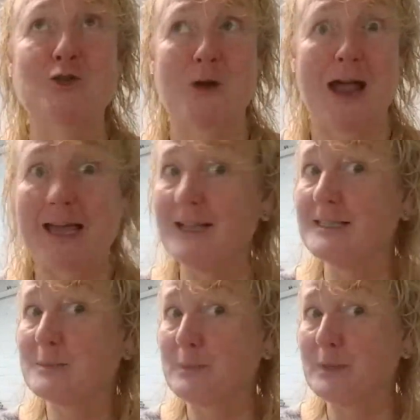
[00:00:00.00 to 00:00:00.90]

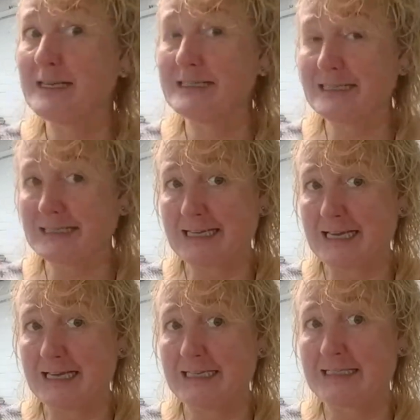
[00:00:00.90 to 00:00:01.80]
dragon's blood
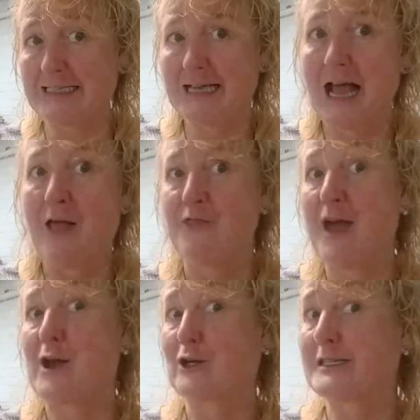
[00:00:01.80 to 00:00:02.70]
scent
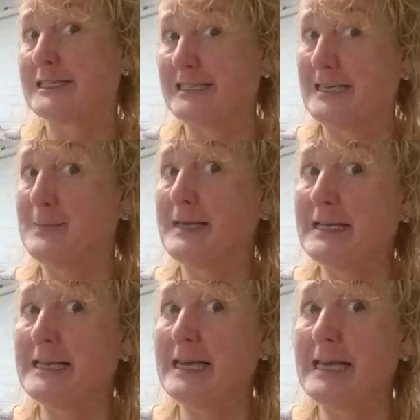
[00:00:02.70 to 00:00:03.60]
that are
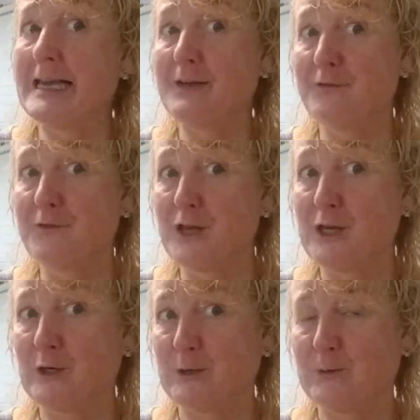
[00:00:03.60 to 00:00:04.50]
CBD
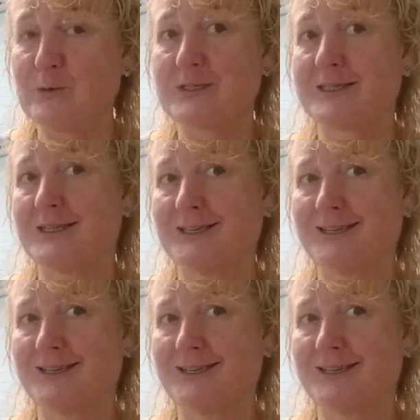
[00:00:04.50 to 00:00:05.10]
infused